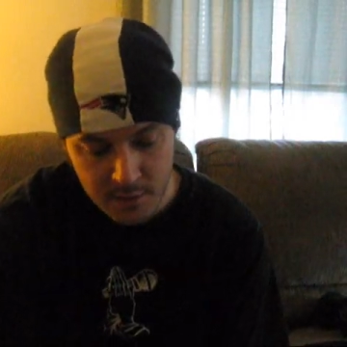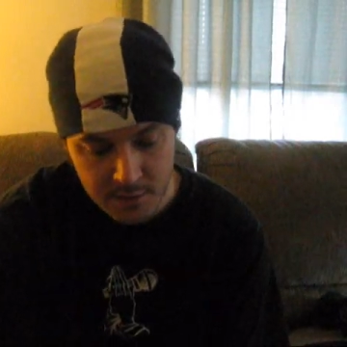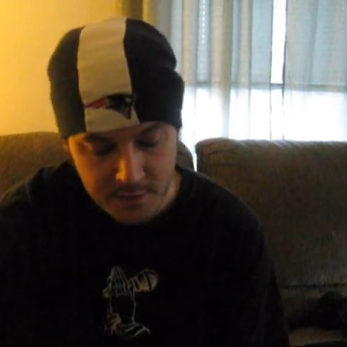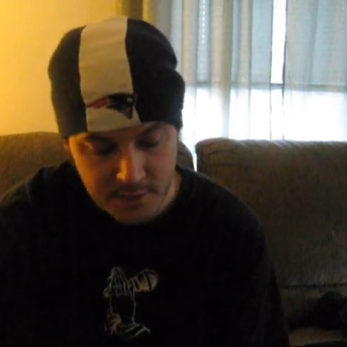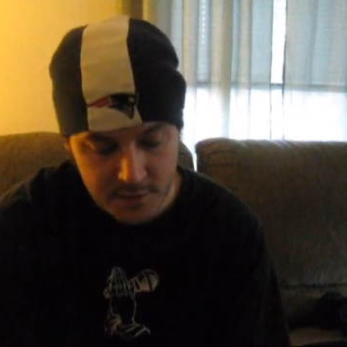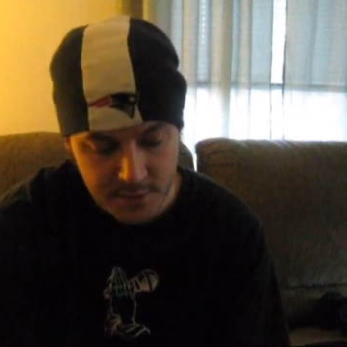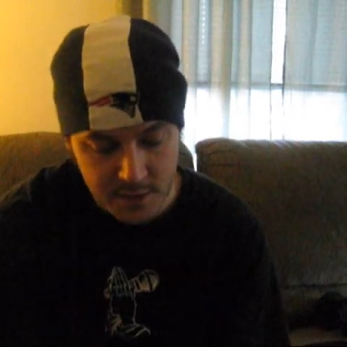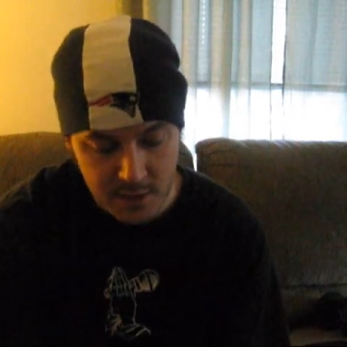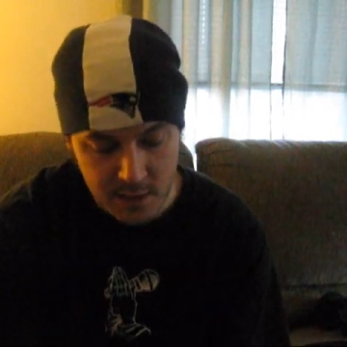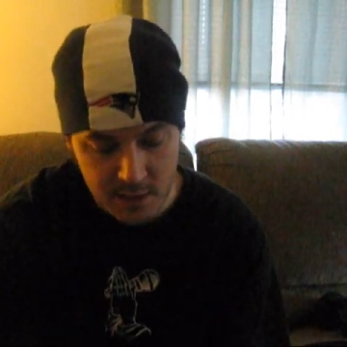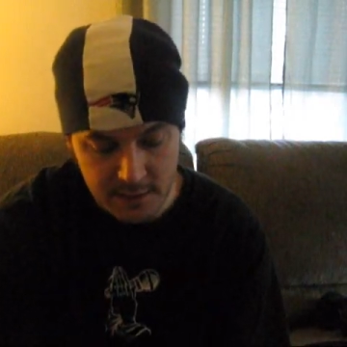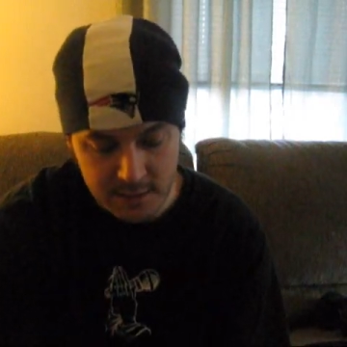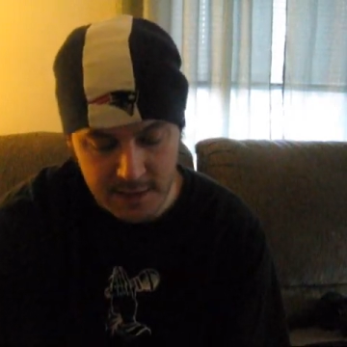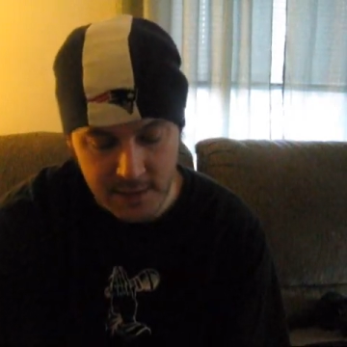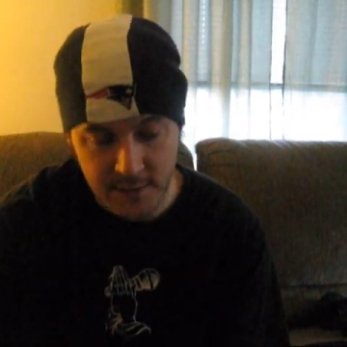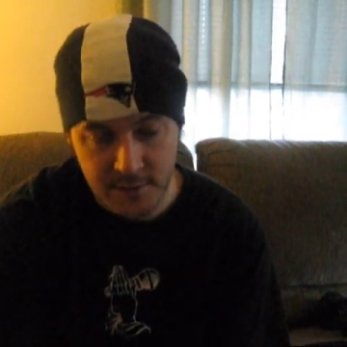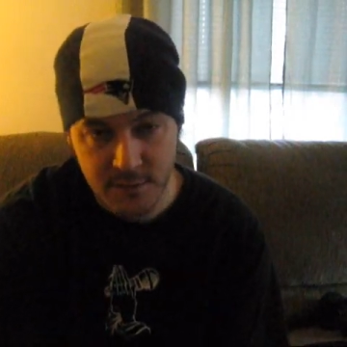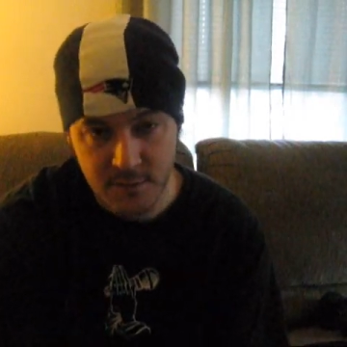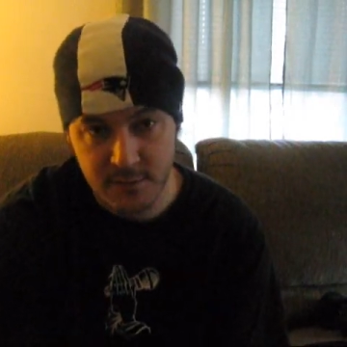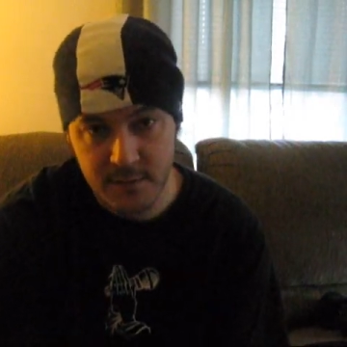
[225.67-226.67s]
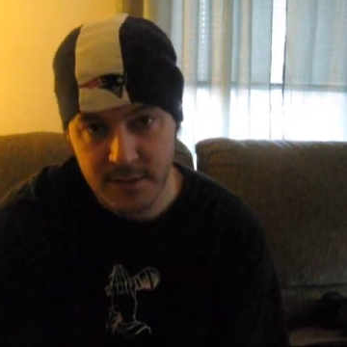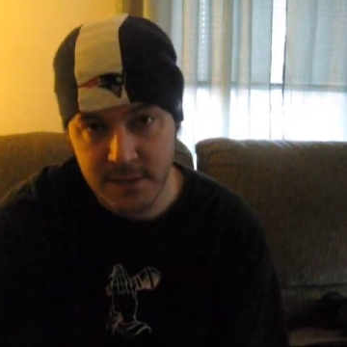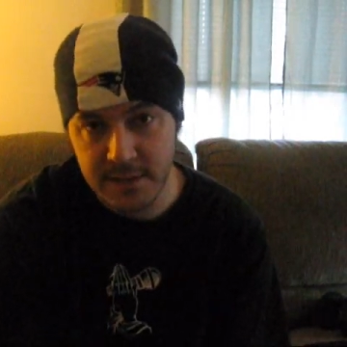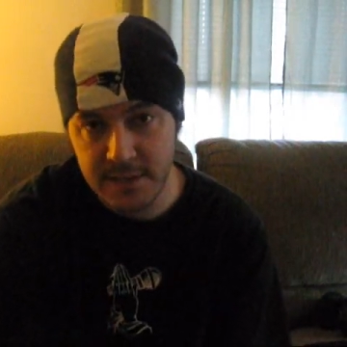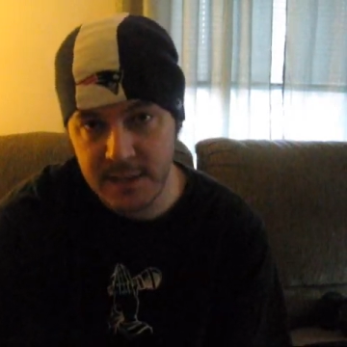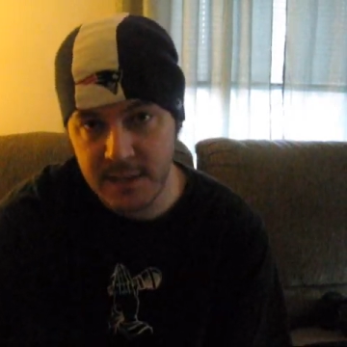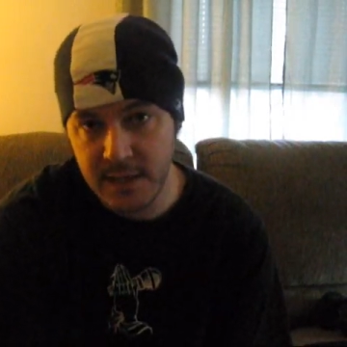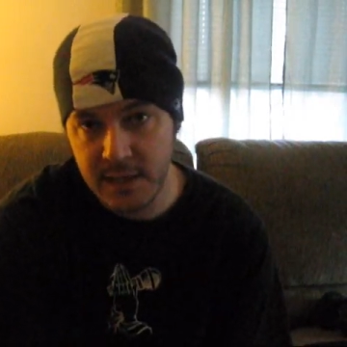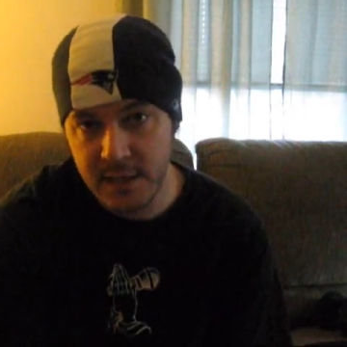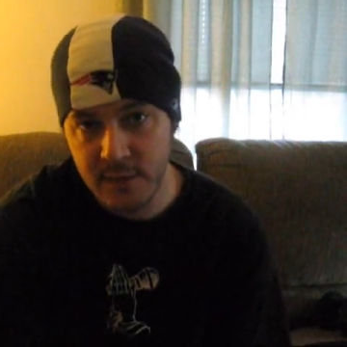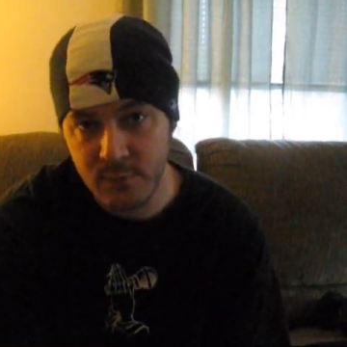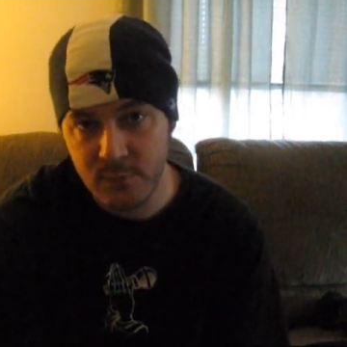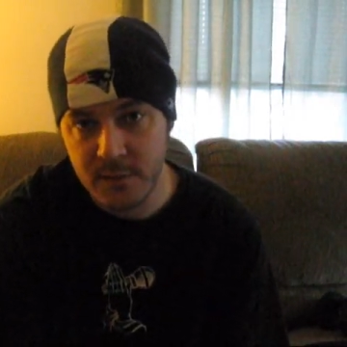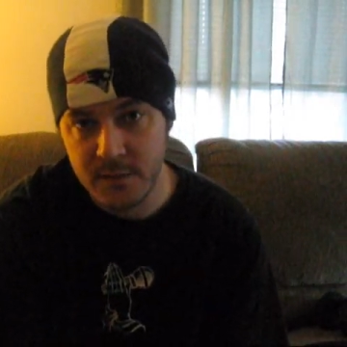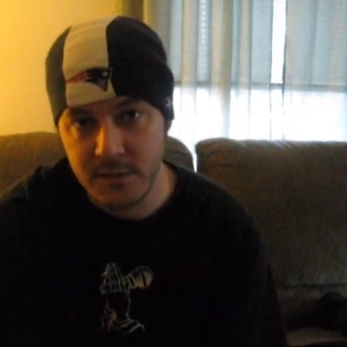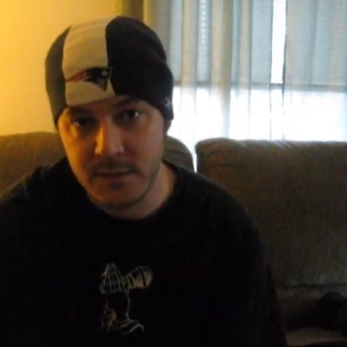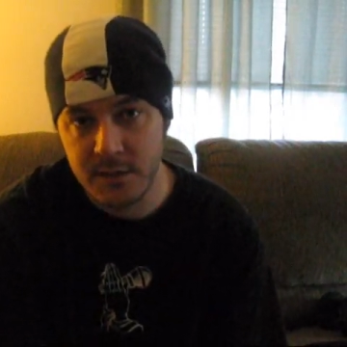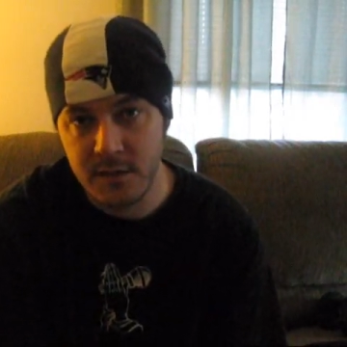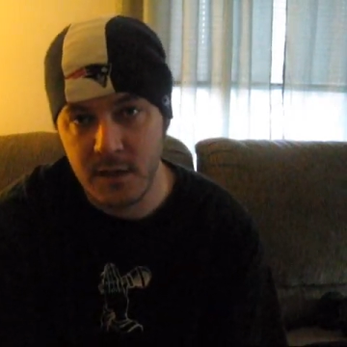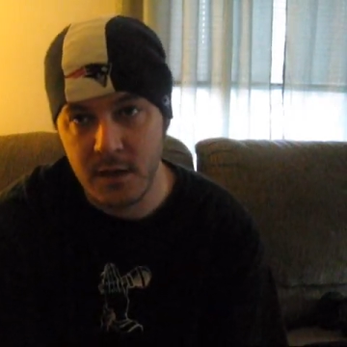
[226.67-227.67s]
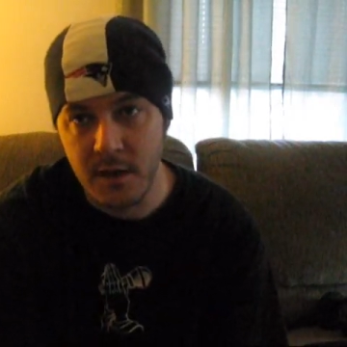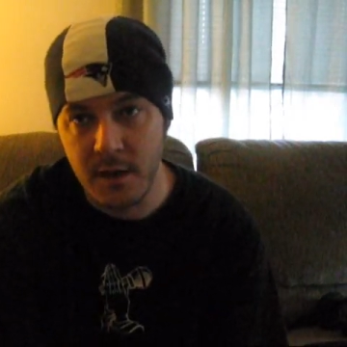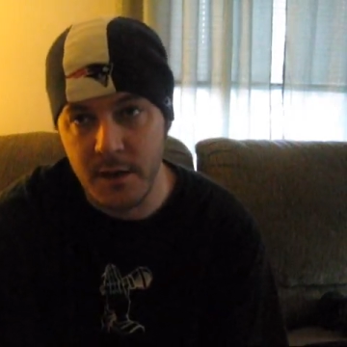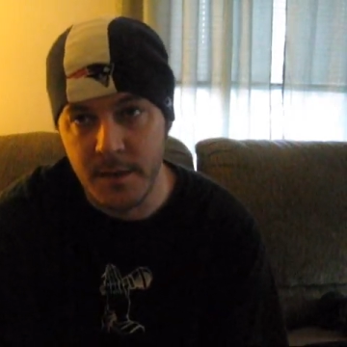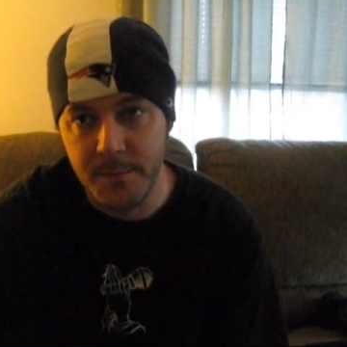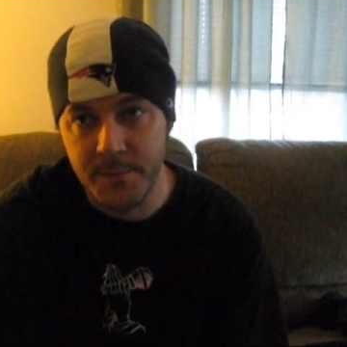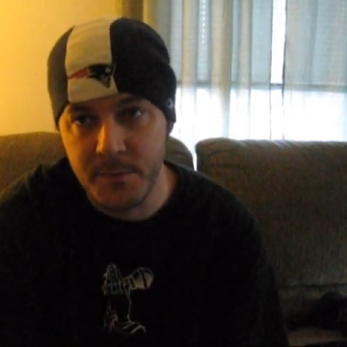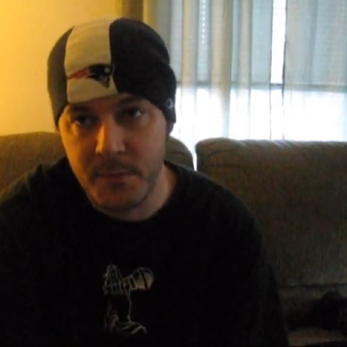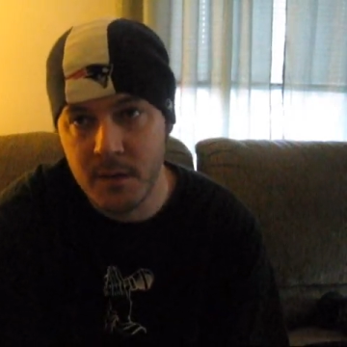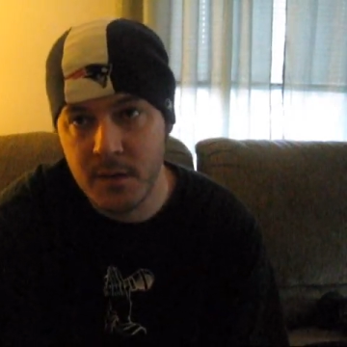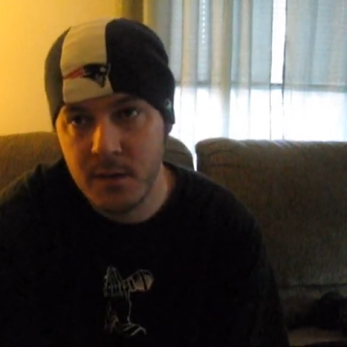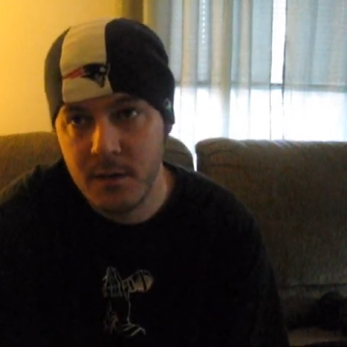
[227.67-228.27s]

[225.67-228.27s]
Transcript: the songs I was really digging was um,